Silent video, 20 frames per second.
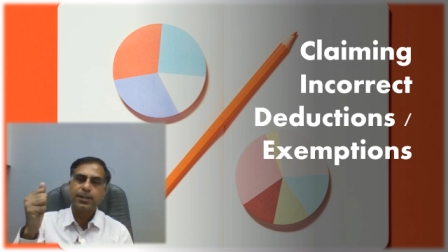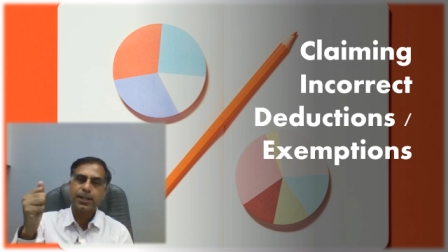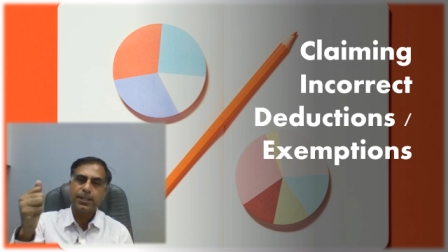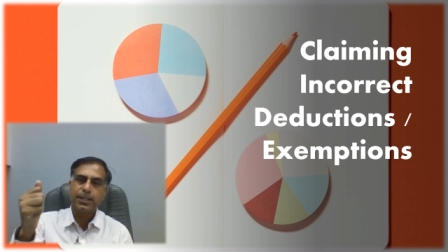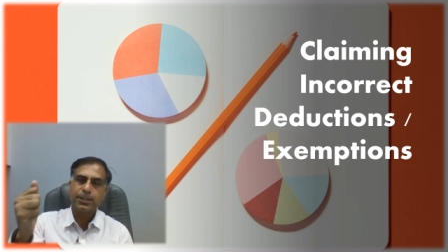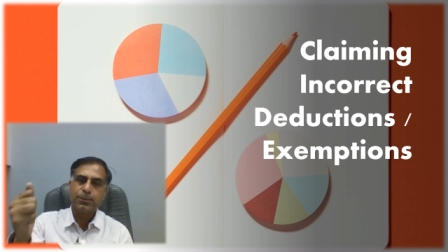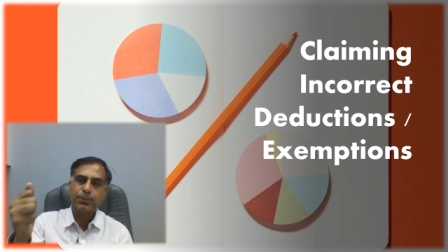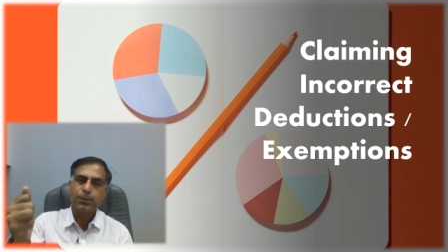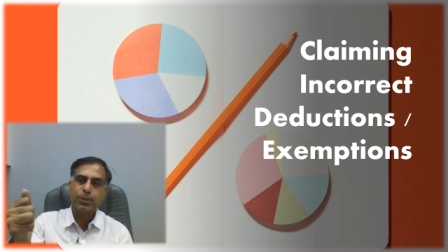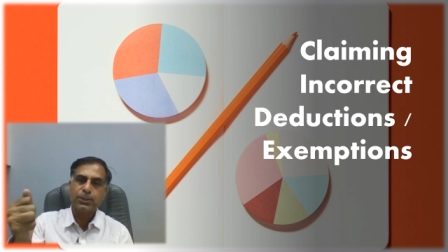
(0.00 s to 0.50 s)

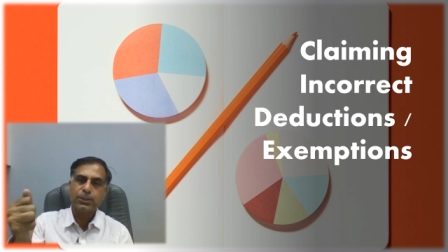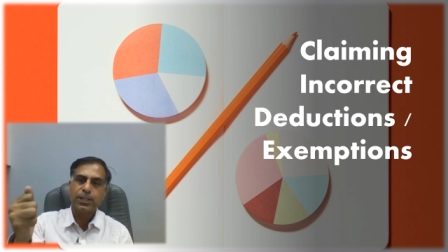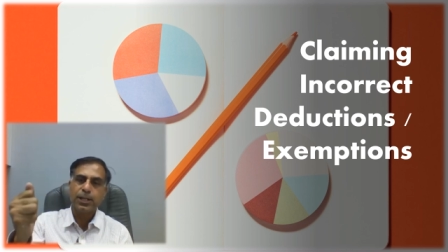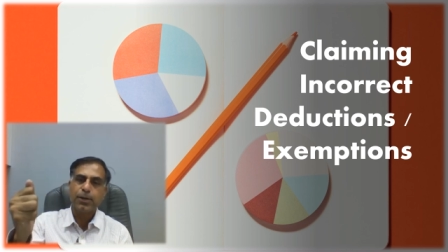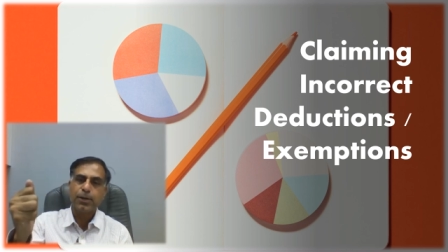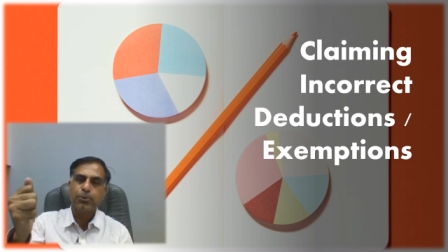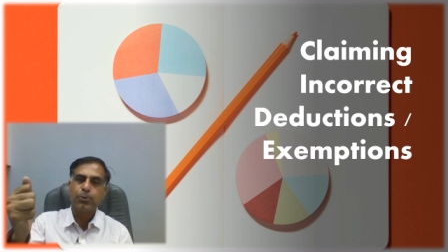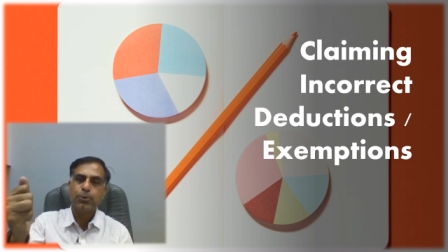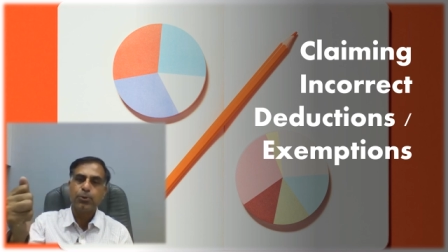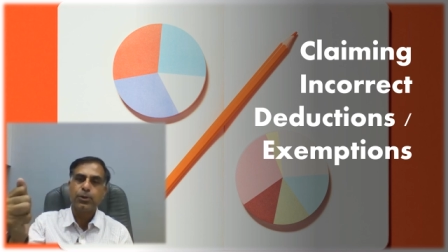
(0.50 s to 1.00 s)
trust was
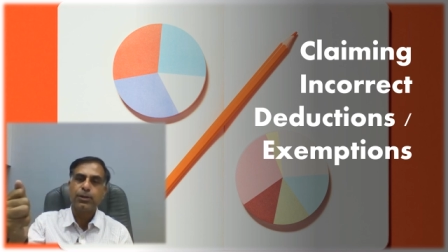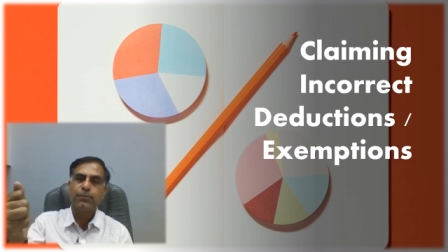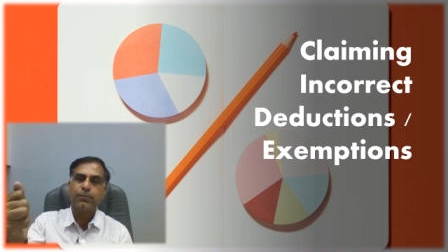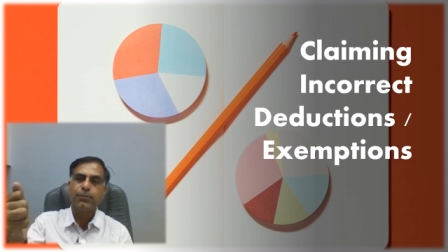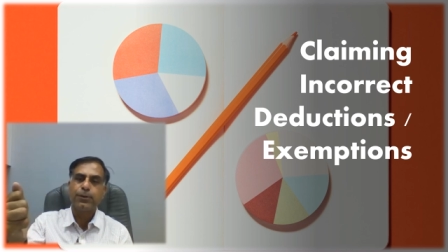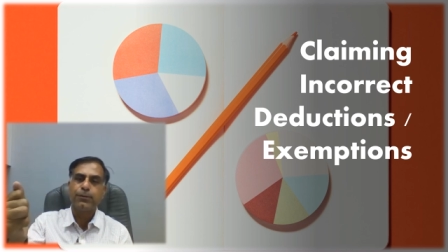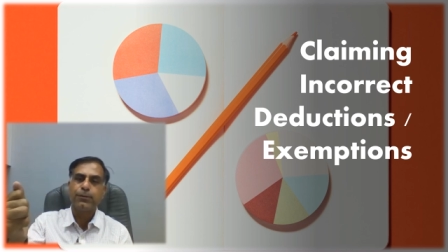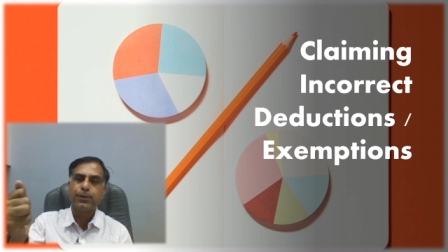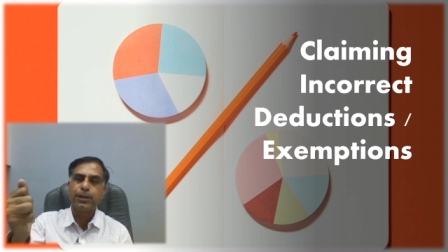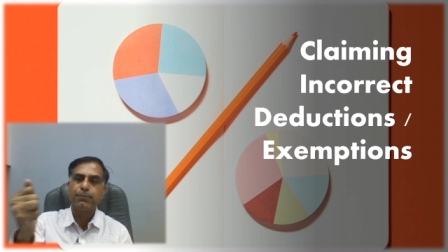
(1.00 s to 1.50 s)
allowed to give
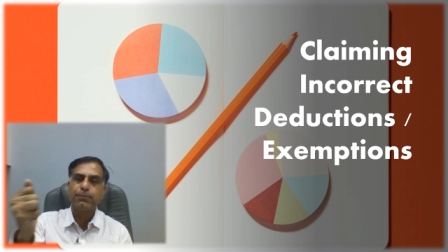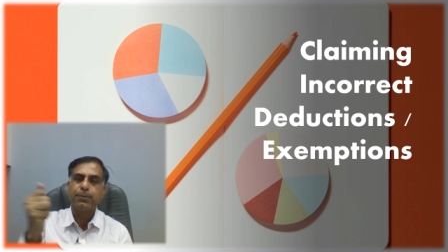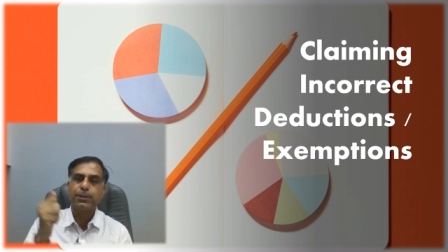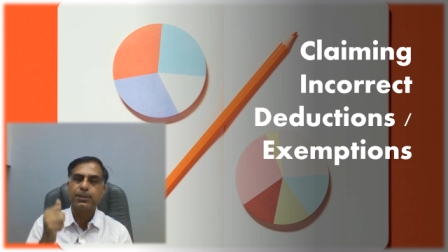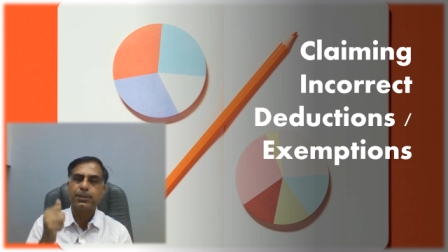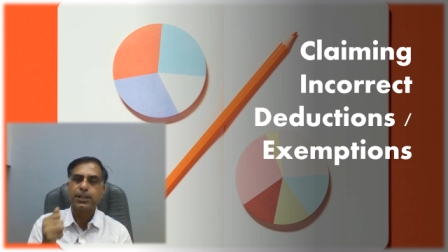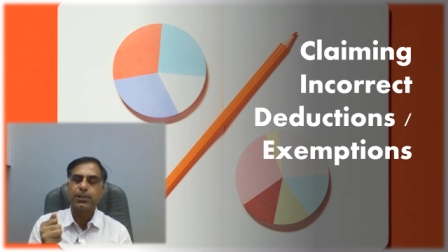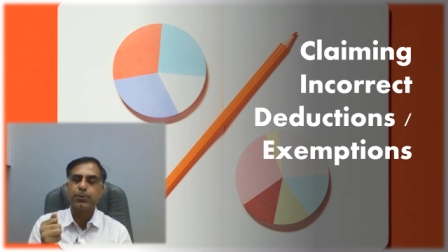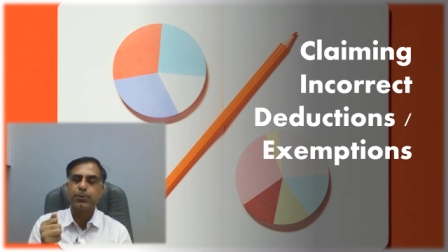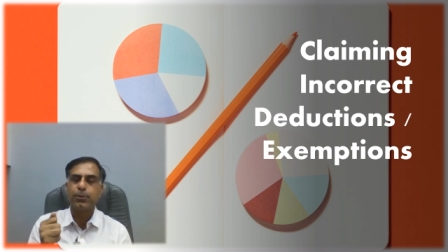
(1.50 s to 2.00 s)

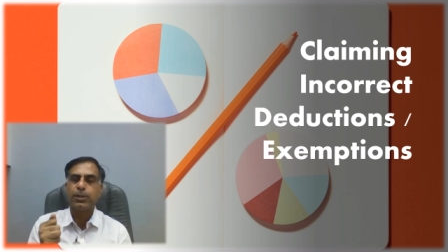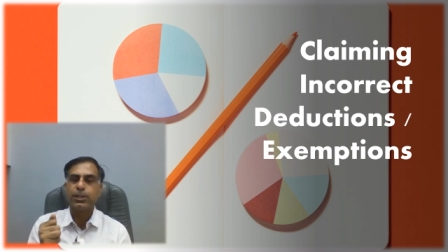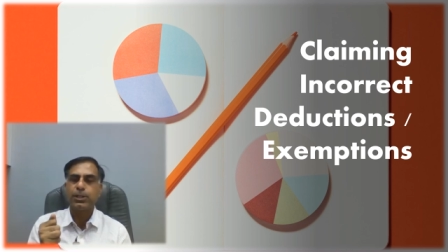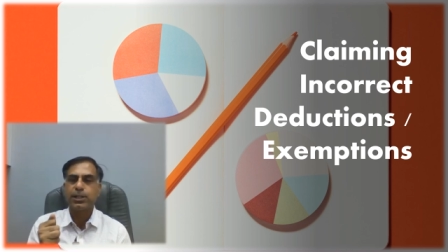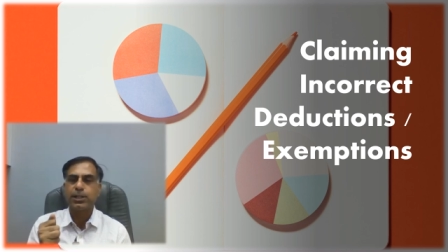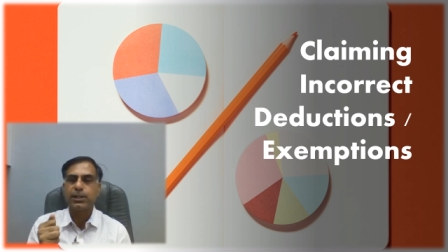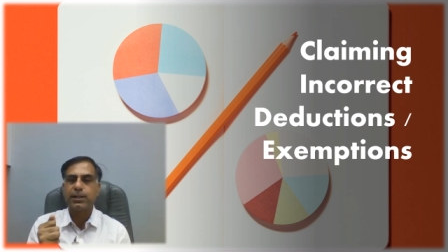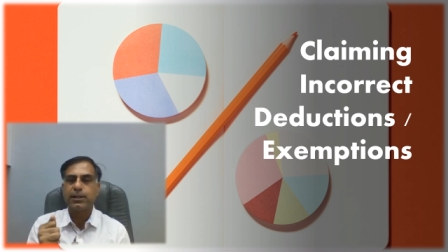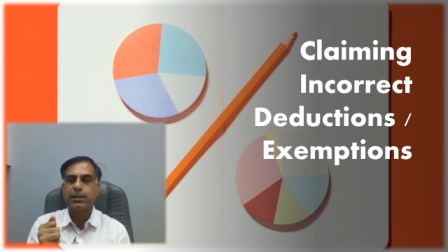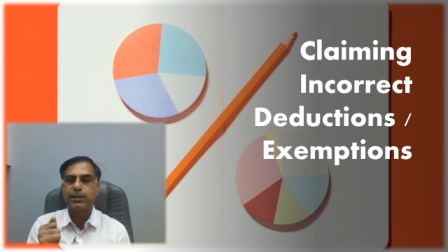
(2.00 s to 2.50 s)
50%
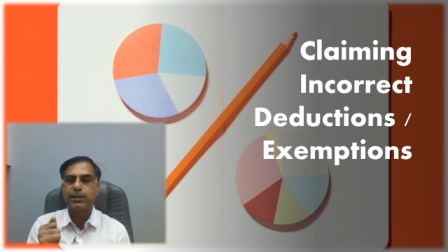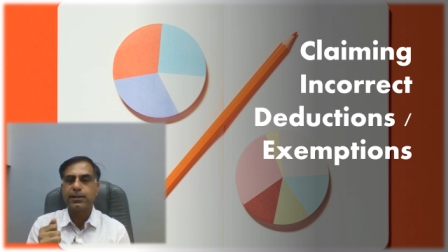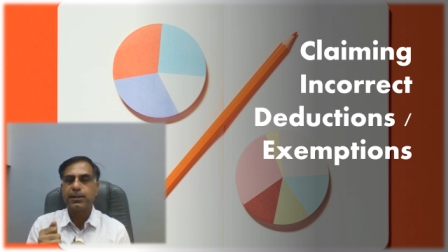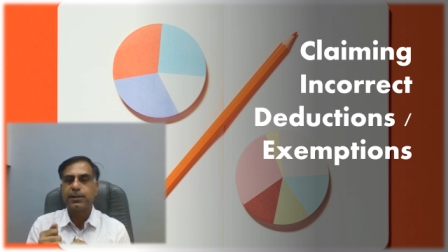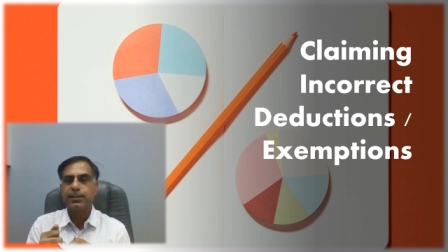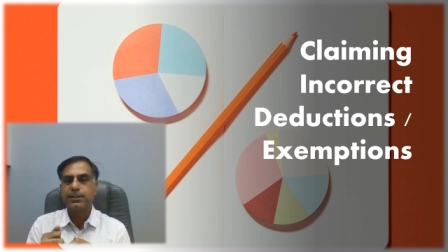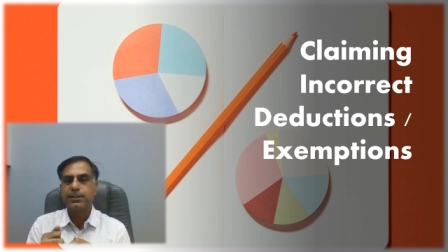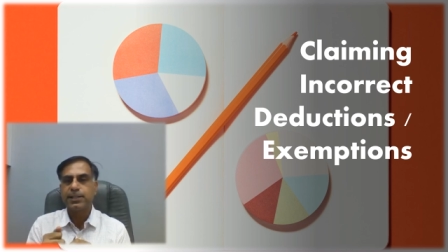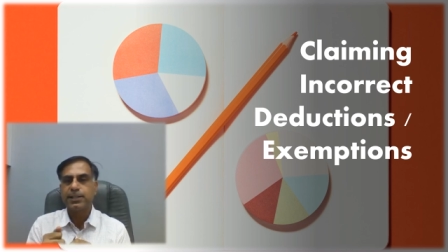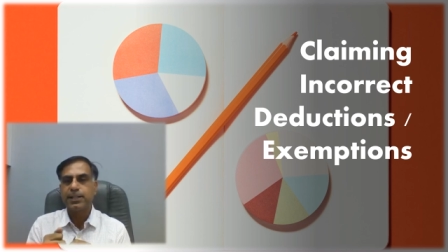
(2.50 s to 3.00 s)
donation related
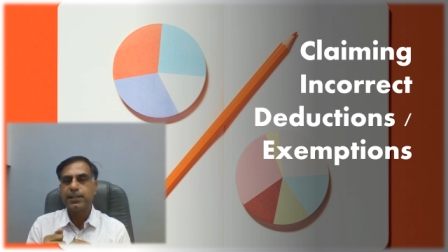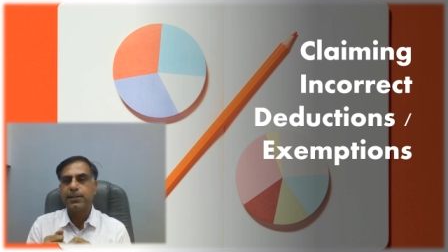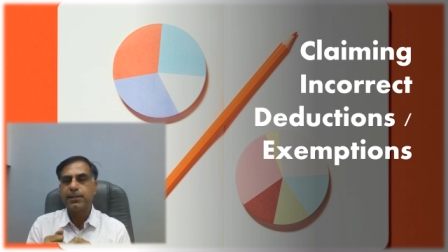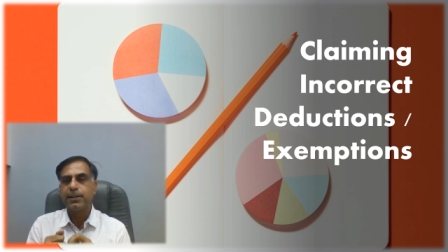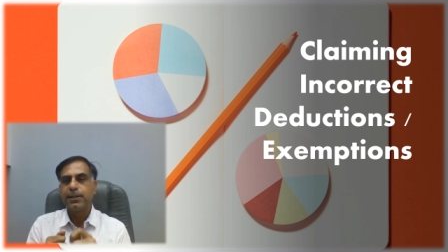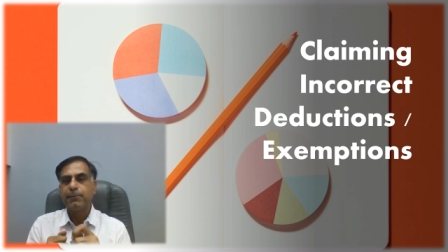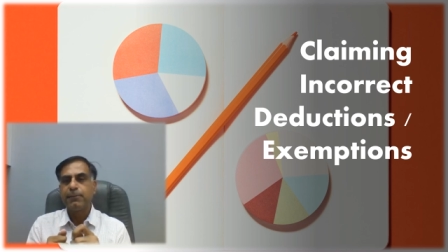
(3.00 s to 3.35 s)
receipt